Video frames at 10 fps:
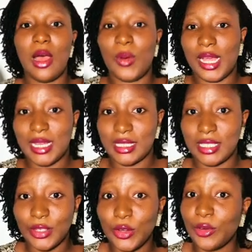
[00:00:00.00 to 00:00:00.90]
our
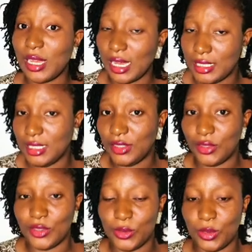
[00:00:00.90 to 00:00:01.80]
category actually
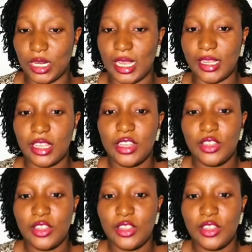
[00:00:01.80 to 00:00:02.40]
does look like.